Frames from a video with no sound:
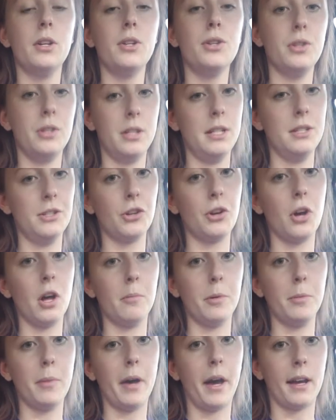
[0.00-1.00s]
You need to call
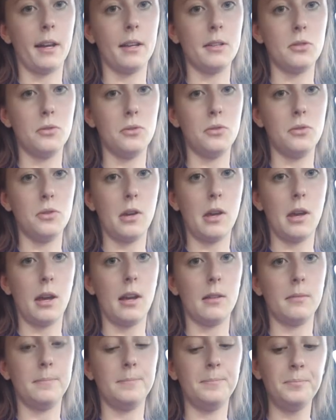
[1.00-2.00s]
me back as soon as you
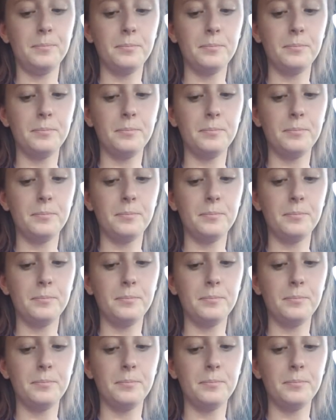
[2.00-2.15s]
can.